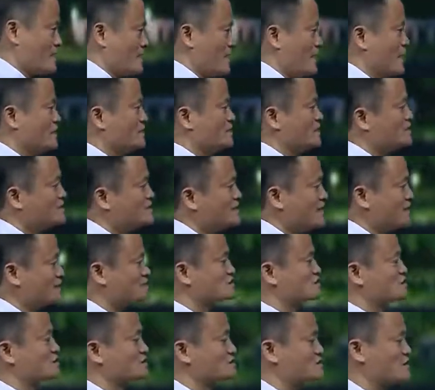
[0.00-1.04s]
And in
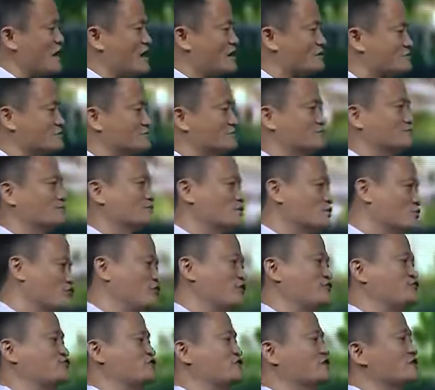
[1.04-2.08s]
next 10,
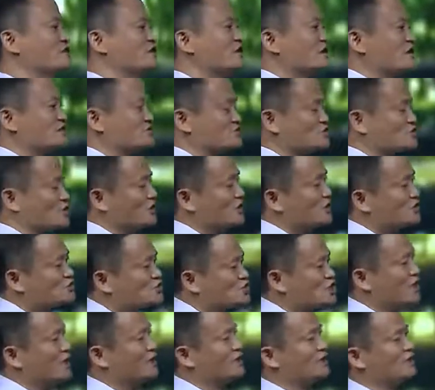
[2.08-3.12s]
15 years,
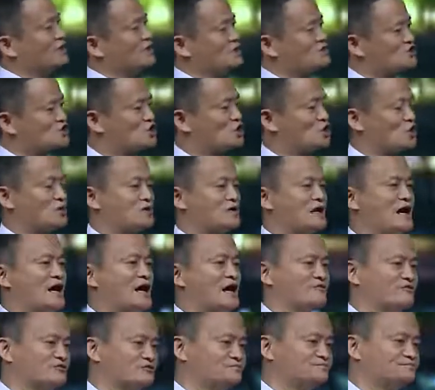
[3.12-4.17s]
China is going to
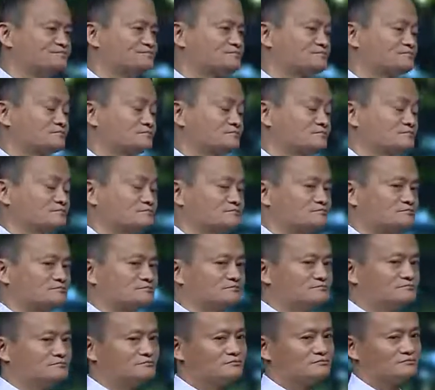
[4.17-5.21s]
have
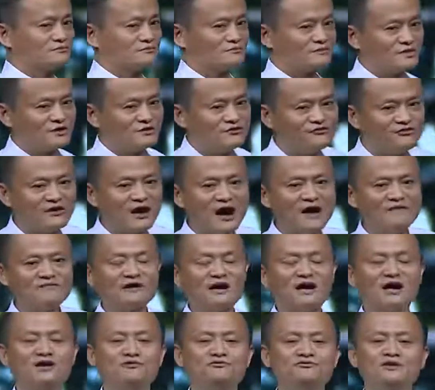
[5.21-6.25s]

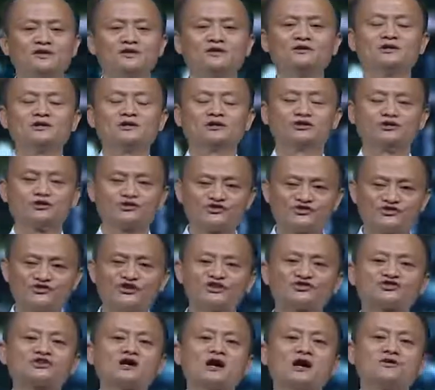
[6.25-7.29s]
500 to
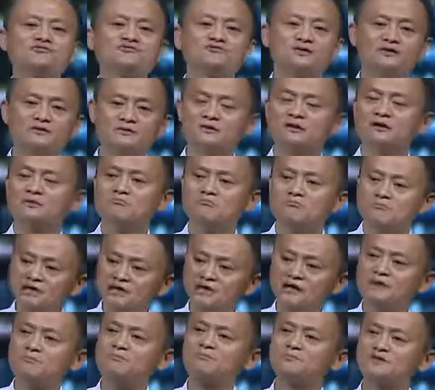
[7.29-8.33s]
600
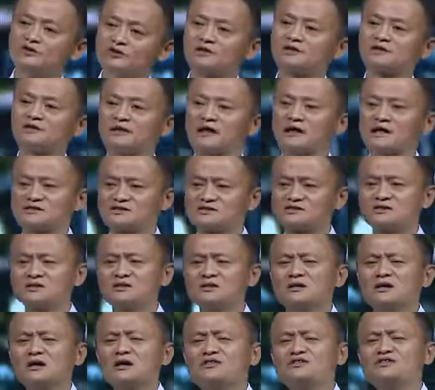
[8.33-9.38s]
million middle class.
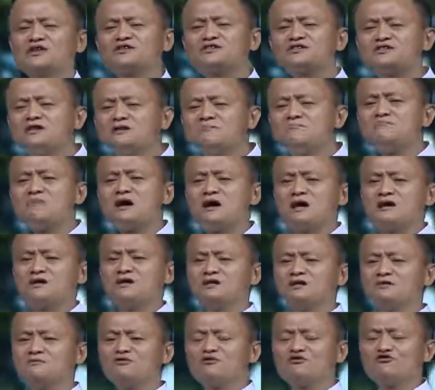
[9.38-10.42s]
The
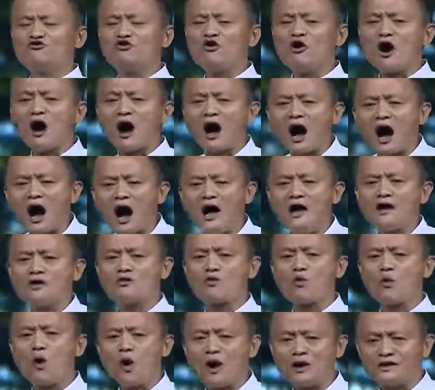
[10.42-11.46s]
demanding for high
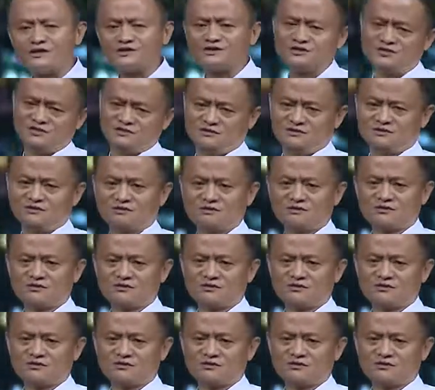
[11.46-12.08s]
quality